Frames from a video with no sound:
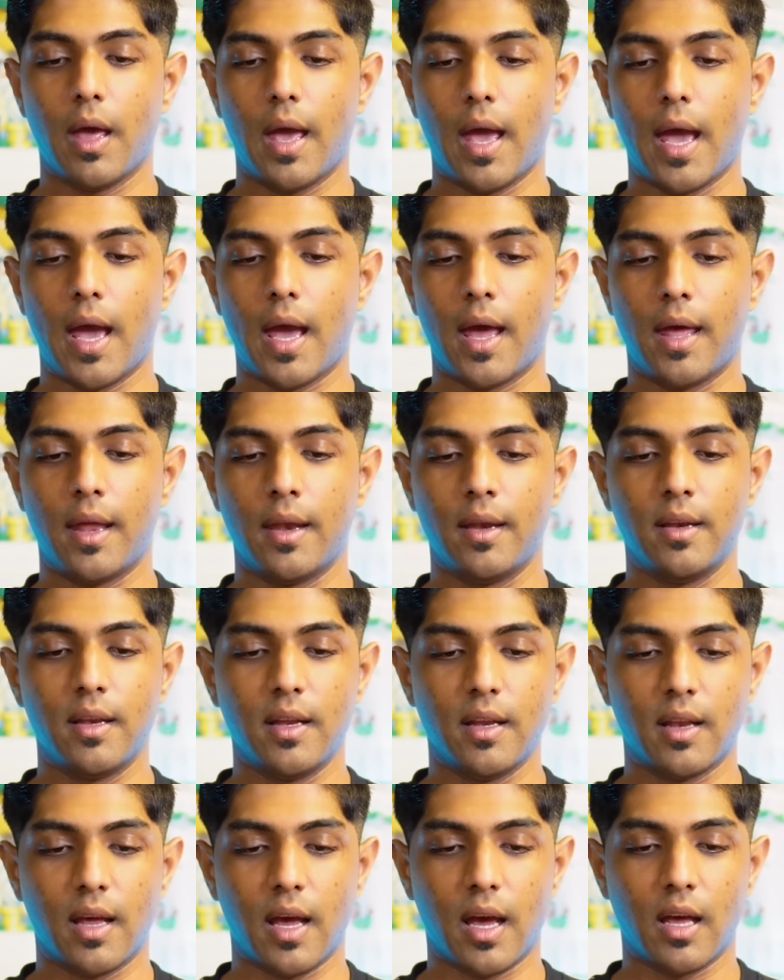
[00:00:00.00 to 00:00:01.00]
and
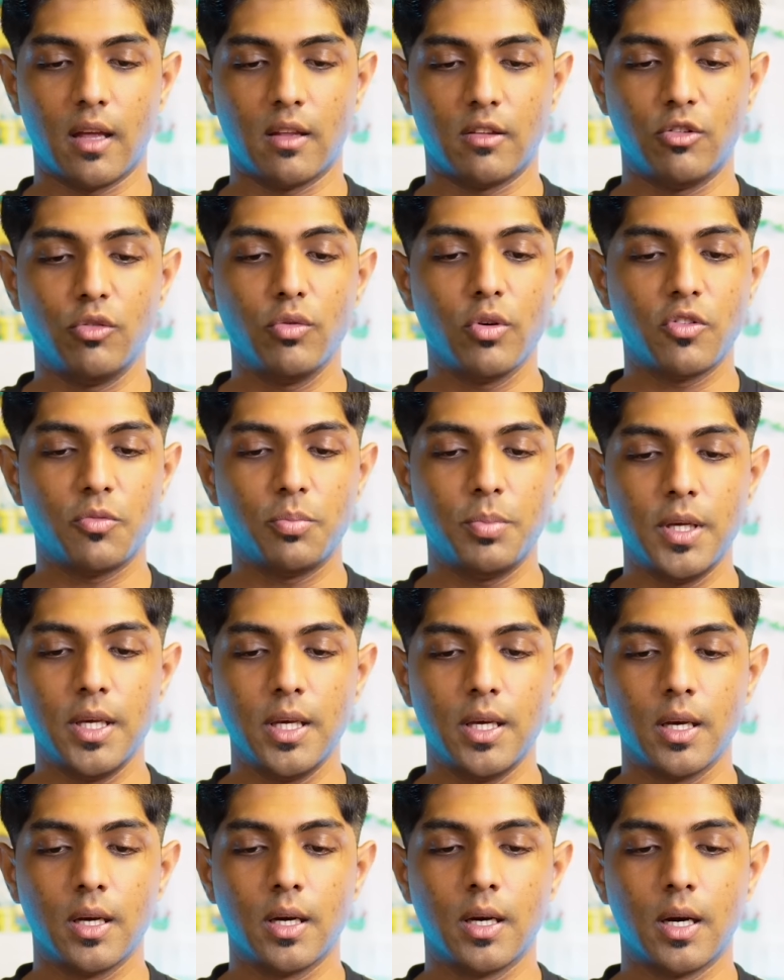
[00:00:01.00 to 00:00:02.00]
it has
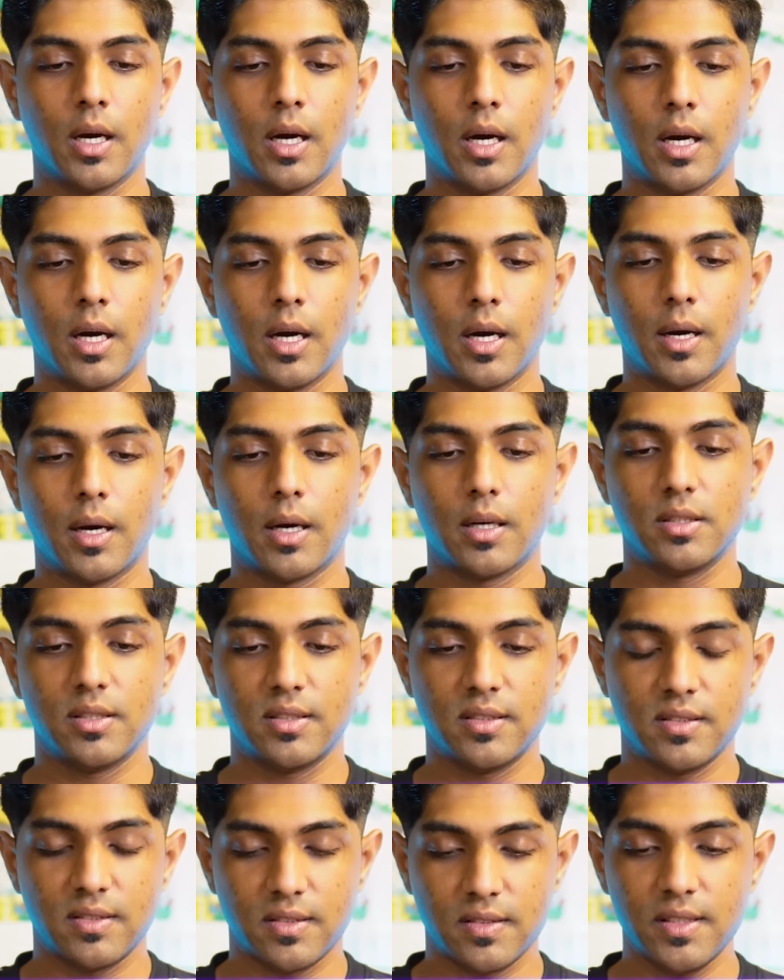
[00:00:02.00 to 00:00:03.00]

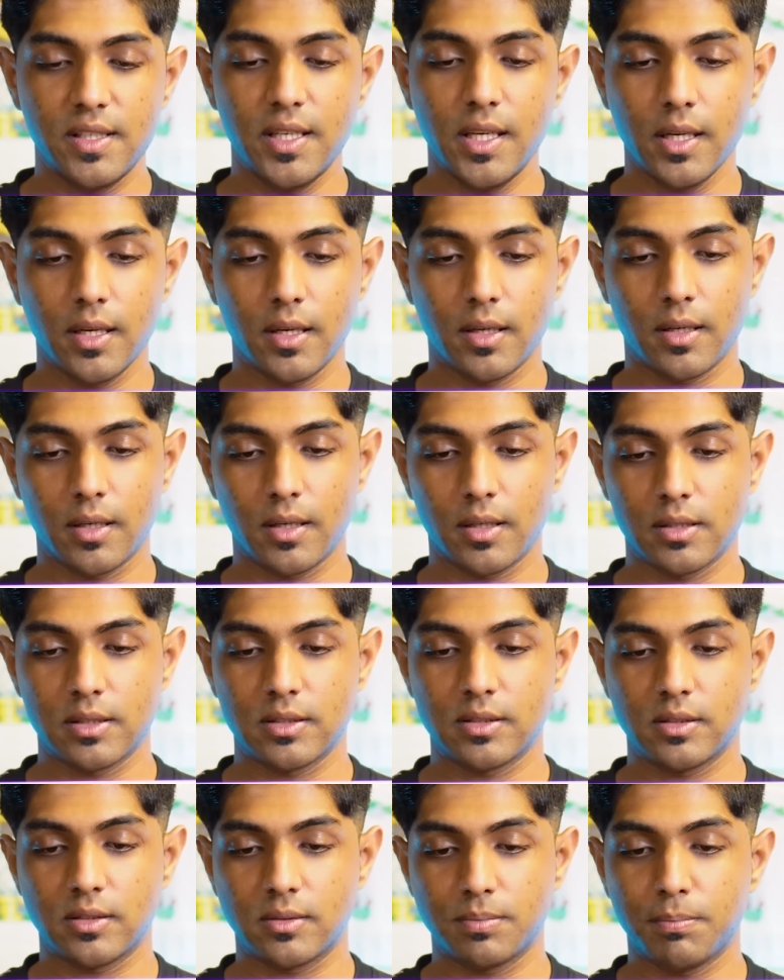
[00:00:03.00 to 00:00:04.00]
USB-C
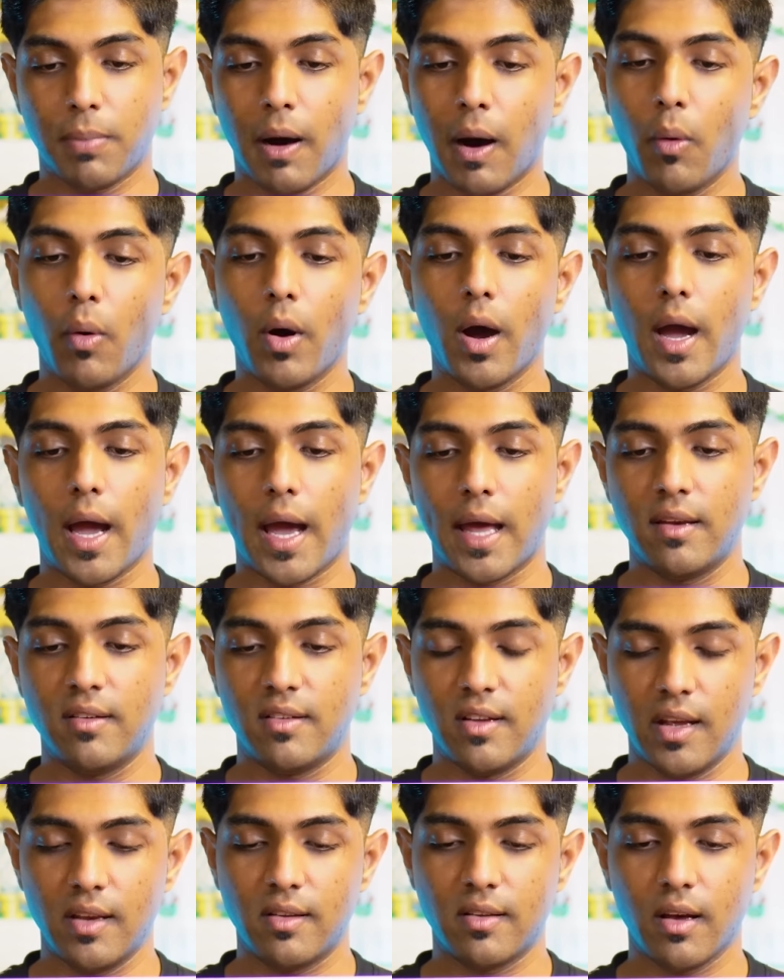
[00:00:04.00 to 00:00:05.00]
power
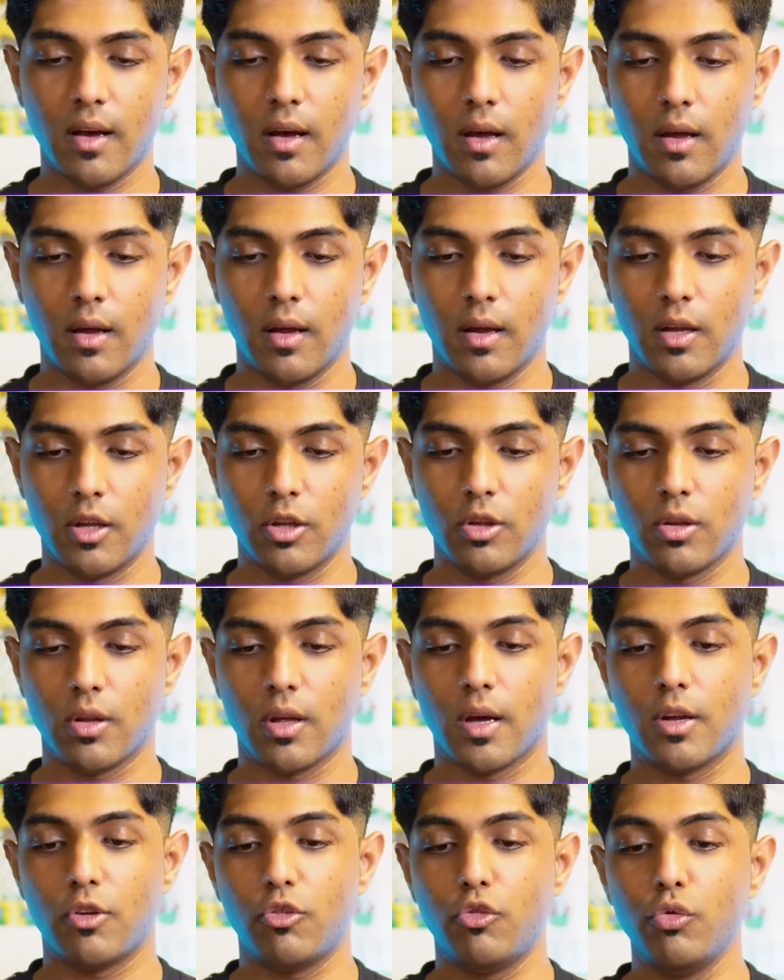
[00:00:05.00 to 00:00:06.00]
and data,
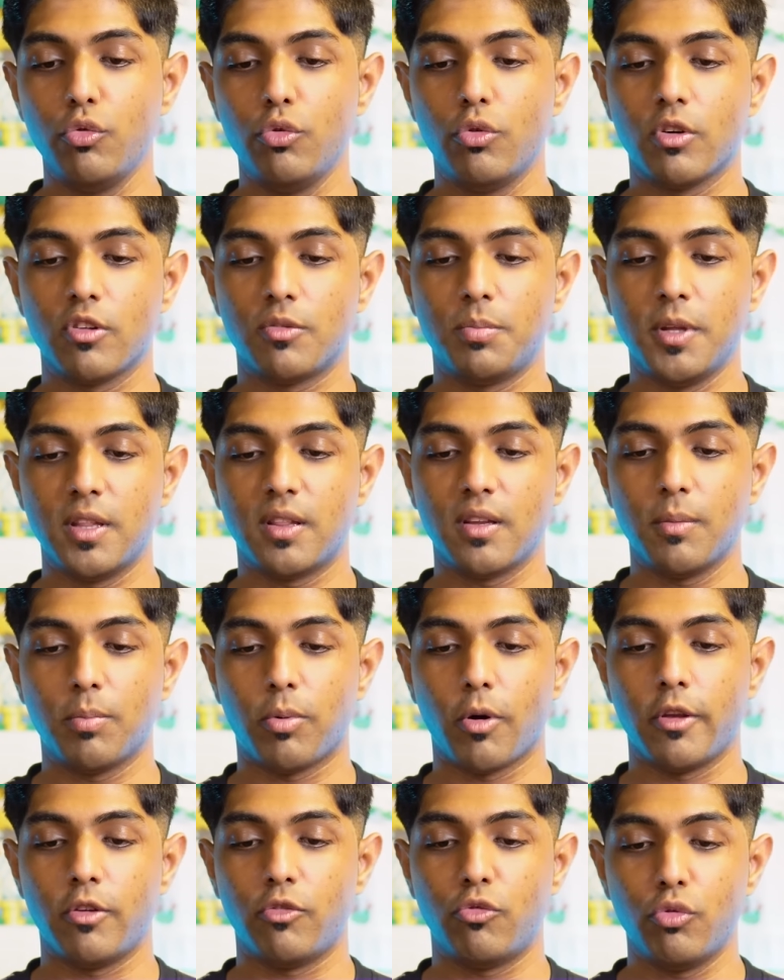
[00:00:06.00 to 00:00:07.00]
two USB
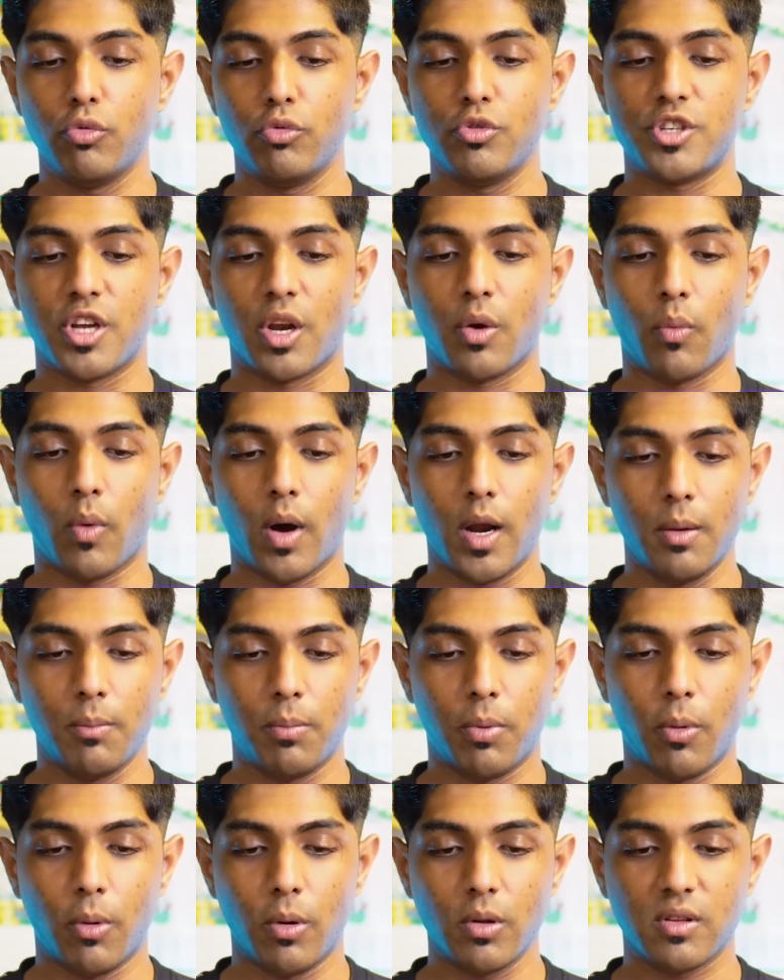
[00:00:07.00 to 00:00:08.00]
3.2 Gen 1
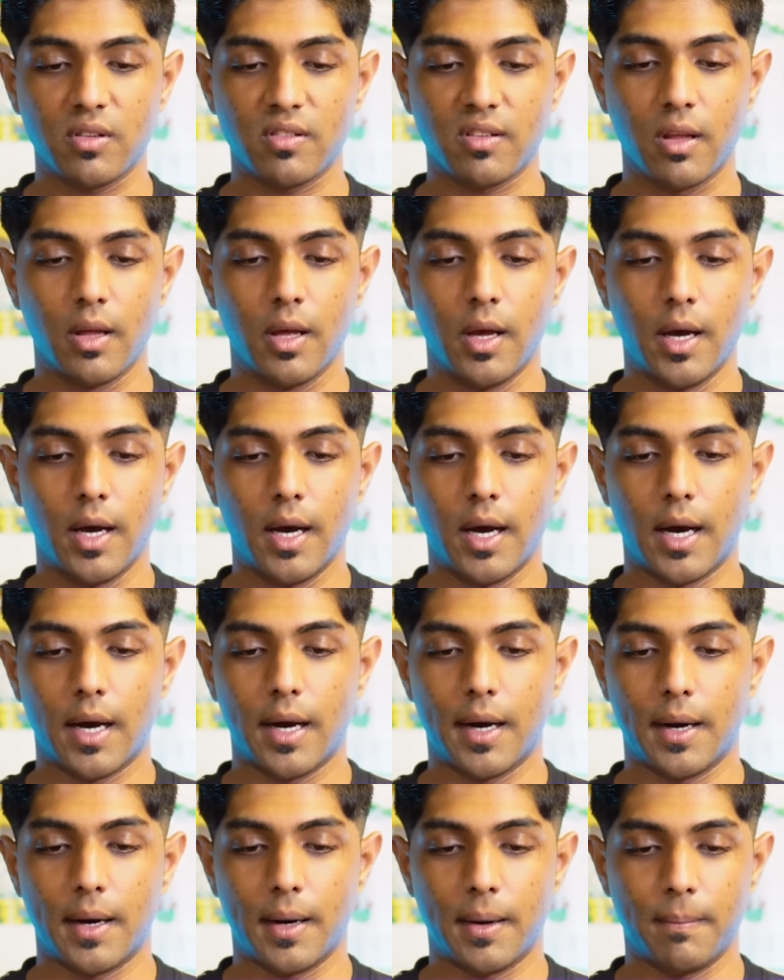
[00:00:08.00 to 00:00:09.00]
ports,
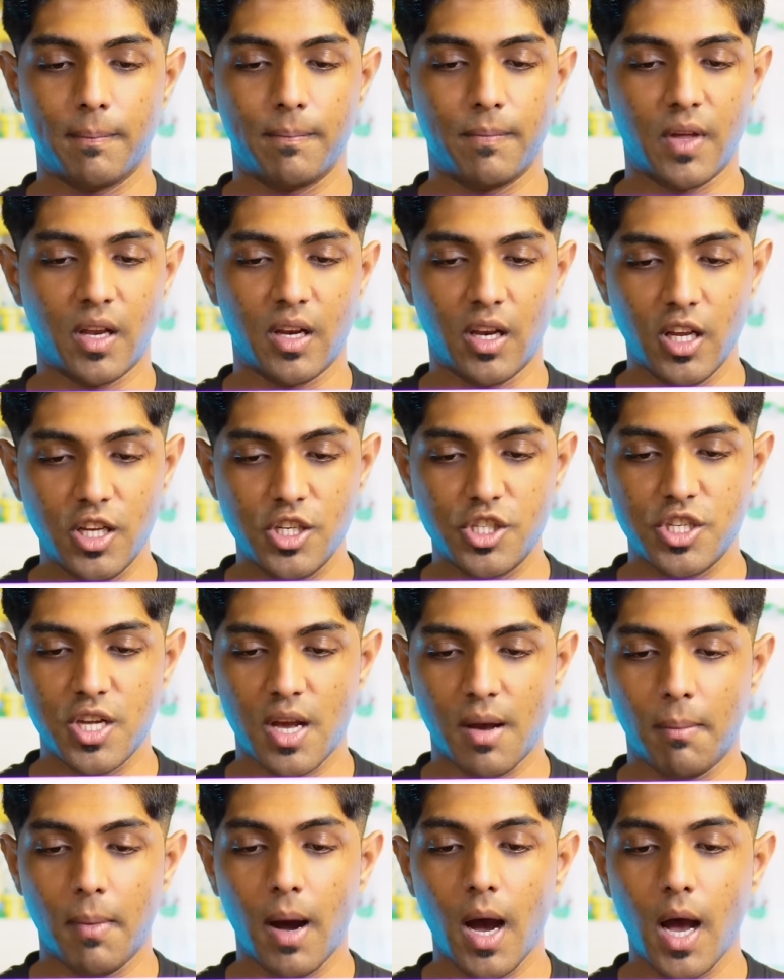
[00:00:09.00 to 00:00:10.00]
an
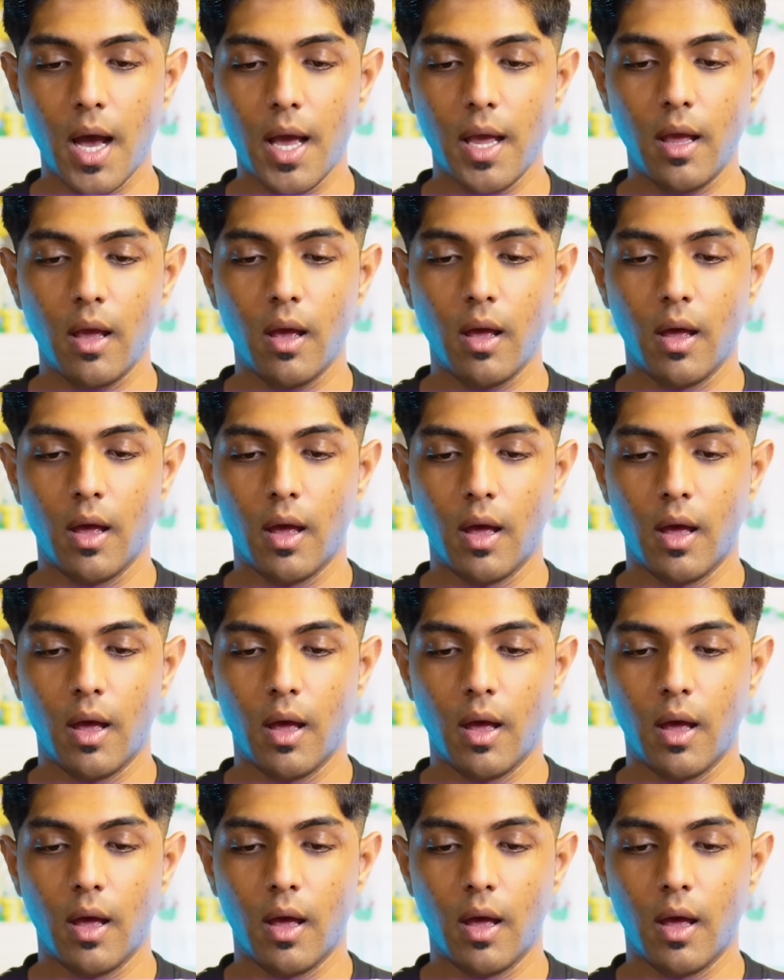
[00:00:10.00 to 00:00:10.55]
HDMI,